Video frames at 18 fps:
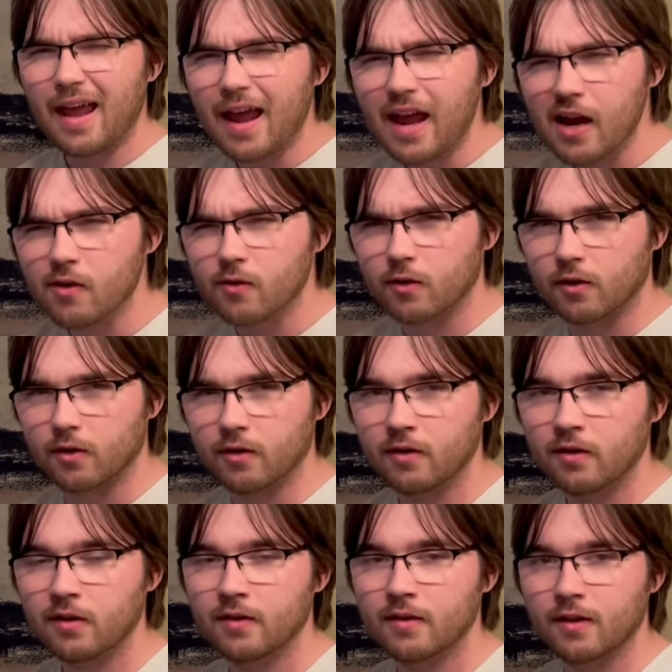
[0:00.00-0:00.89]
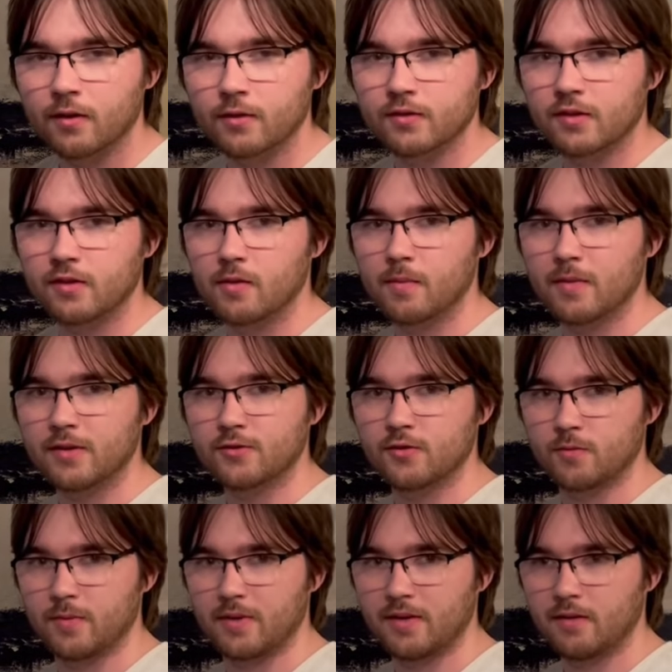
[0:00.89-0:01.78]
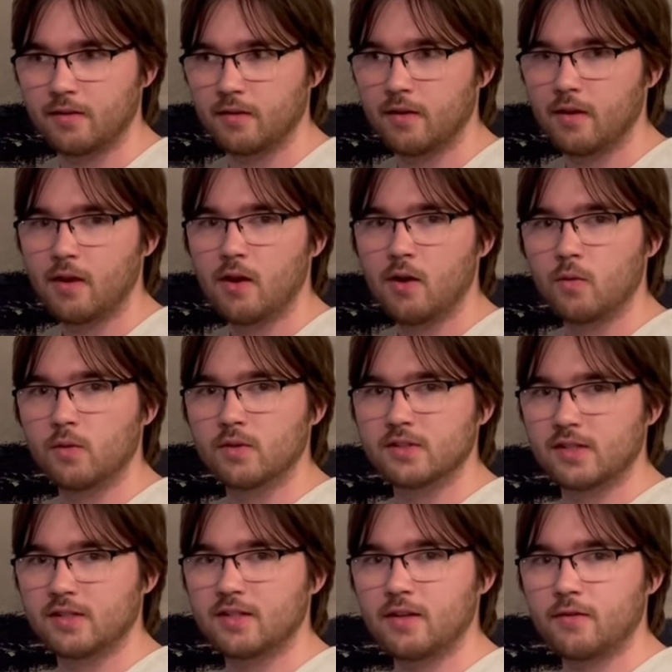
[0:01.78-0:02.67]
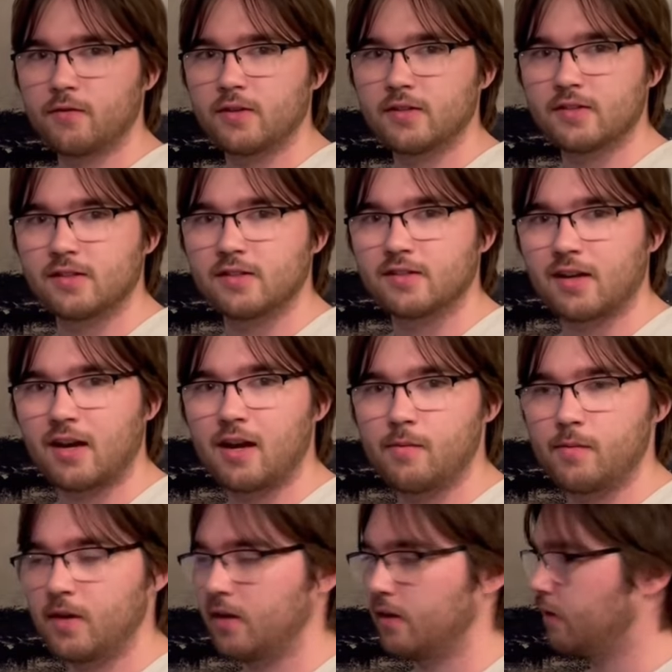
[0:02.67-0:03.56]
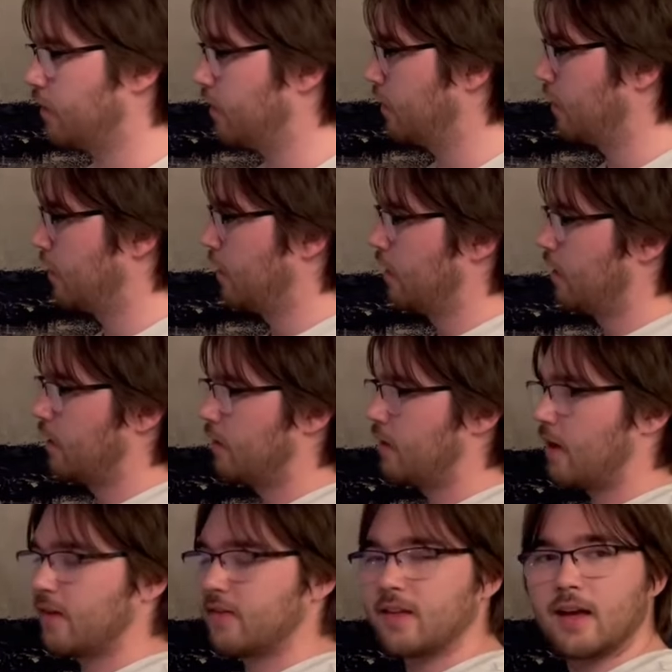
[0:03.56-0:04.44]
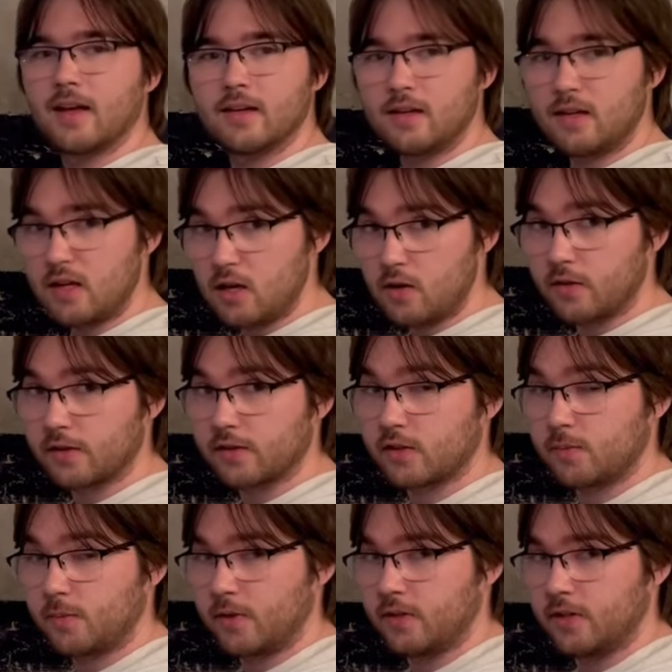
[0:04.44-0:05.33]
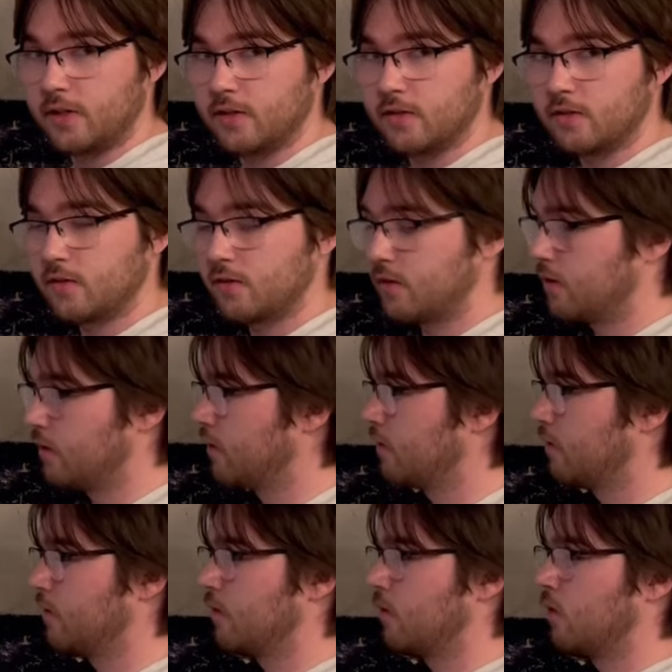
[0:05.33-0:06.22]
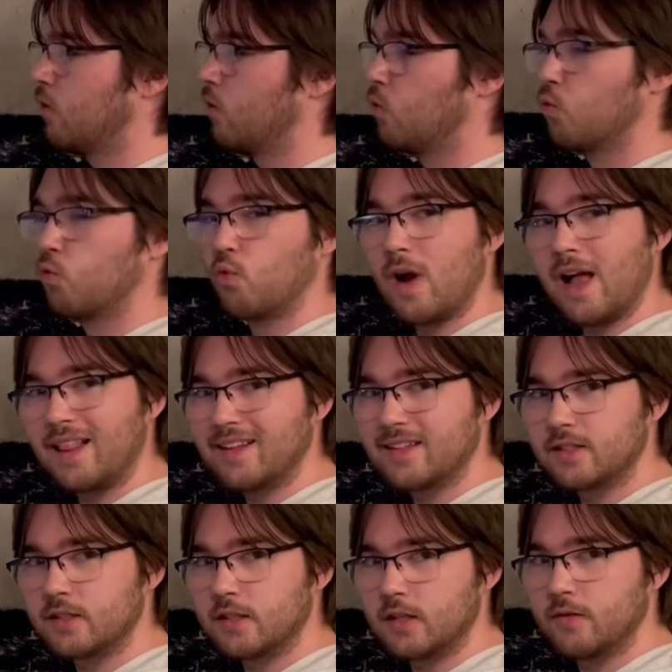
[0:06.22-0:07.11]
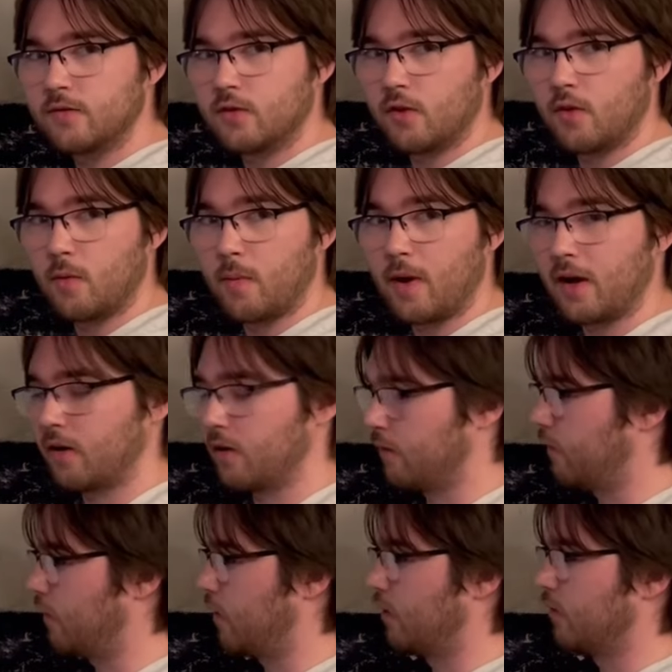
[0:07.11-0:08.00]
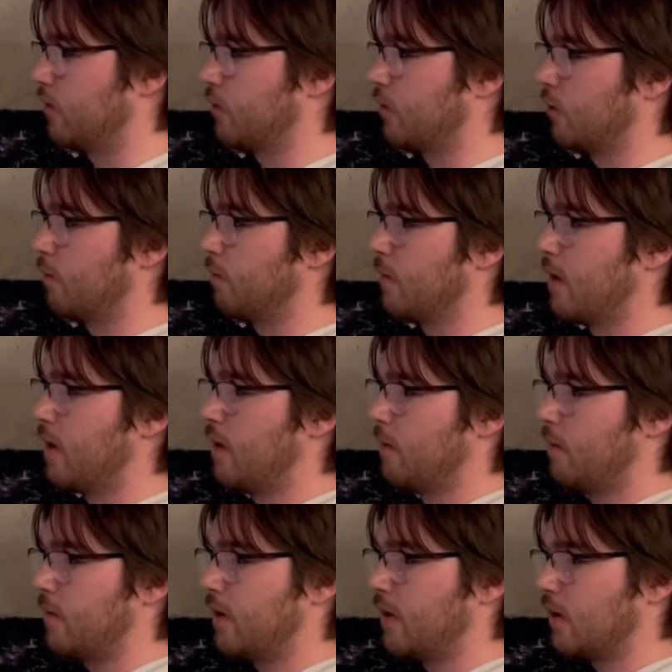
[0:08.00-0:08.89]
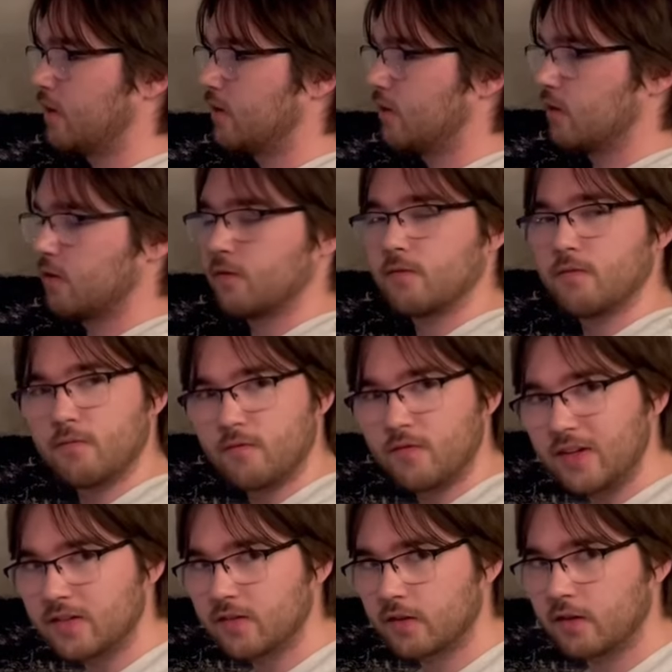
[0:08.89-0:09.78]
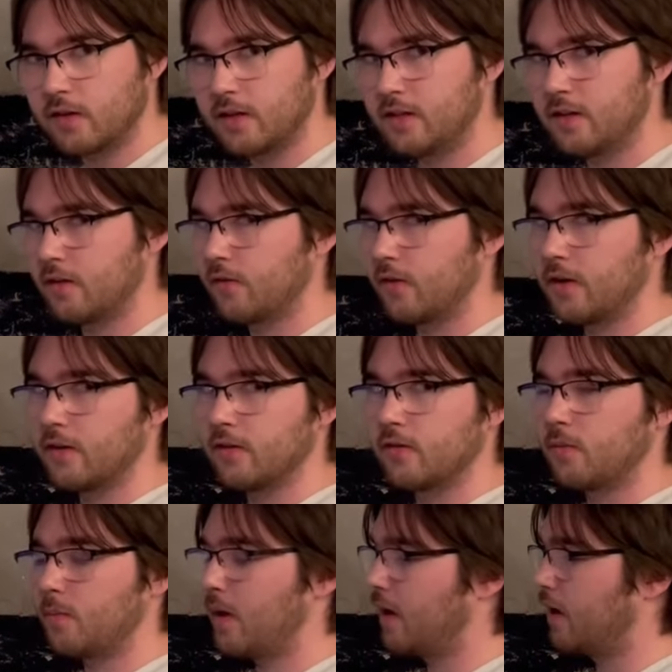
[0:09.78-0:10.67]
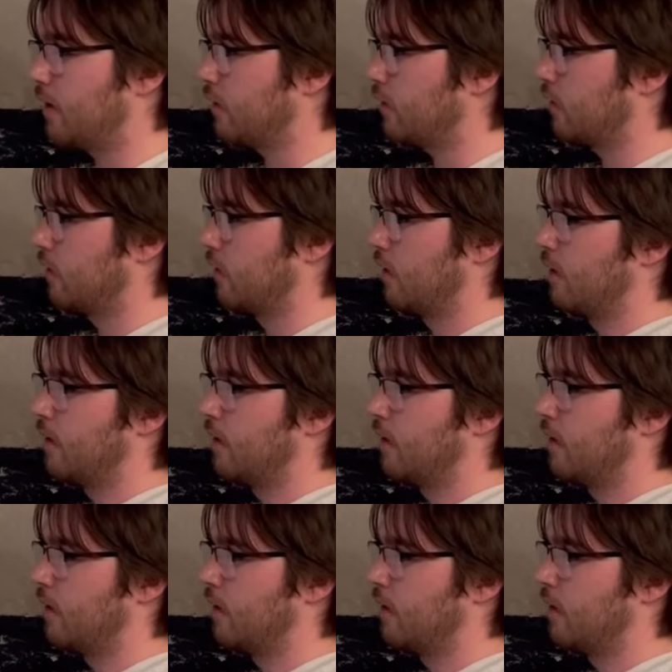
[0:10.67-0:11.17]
error that was in the measurement was the difference in timing that that ear experienced relative to the microphone. So because they're physically different in space,